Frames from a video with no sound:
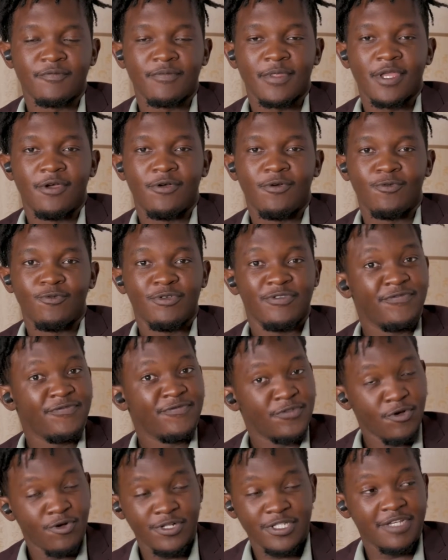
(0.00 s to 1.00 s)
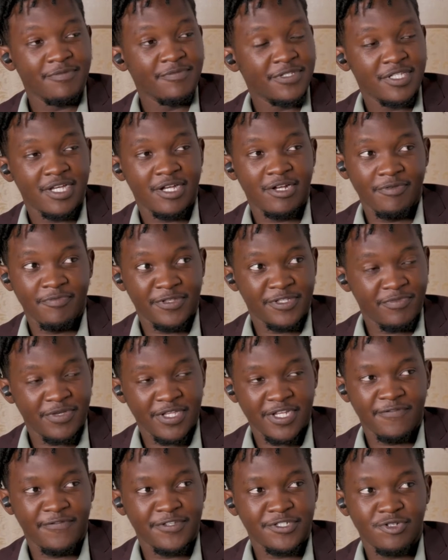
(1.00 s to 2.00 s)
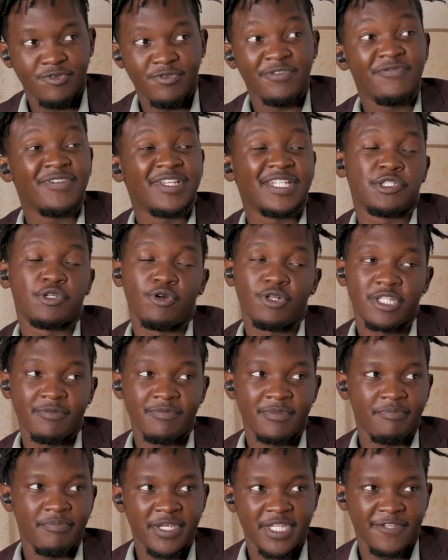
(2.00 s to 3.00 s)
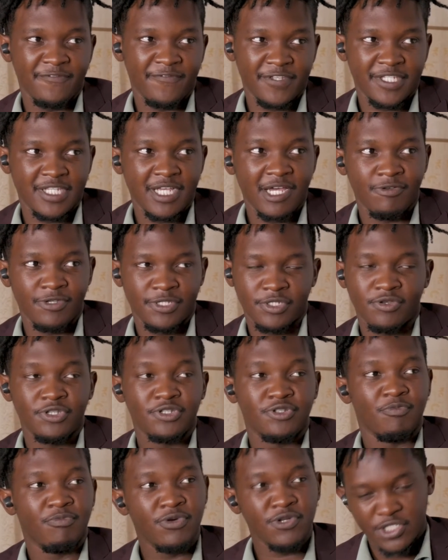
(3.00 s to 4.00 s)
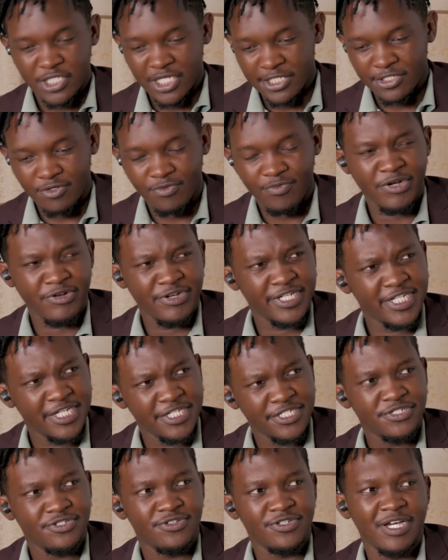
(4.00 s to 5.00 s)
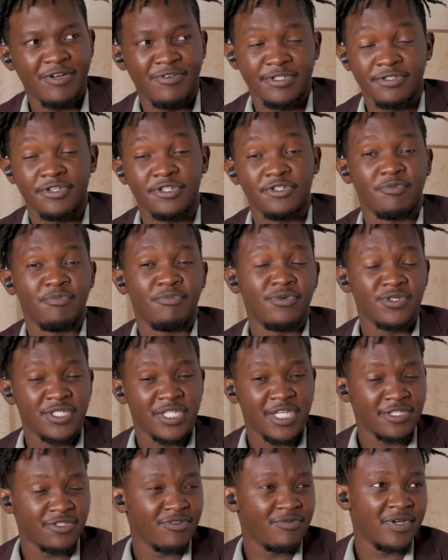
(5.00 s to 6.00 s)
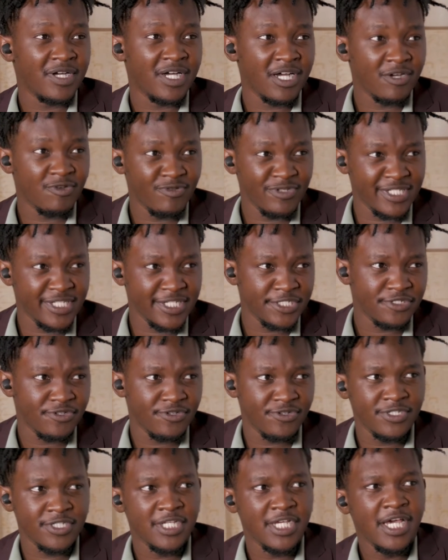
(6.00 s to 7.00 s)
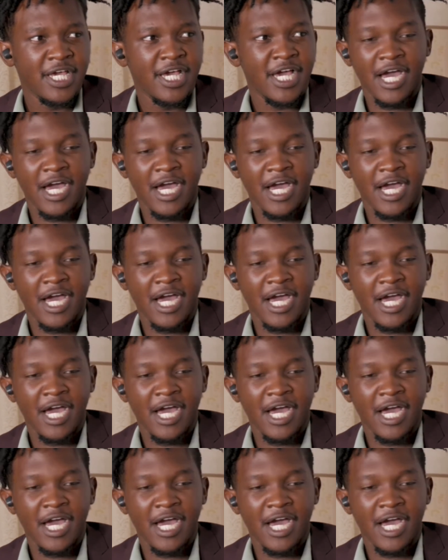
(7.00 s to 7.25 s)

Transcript: We've told them CRM is beneficial. We even told them the benefits, how it's going to boost customer retention, how it's going to boost customer acquisition, how it's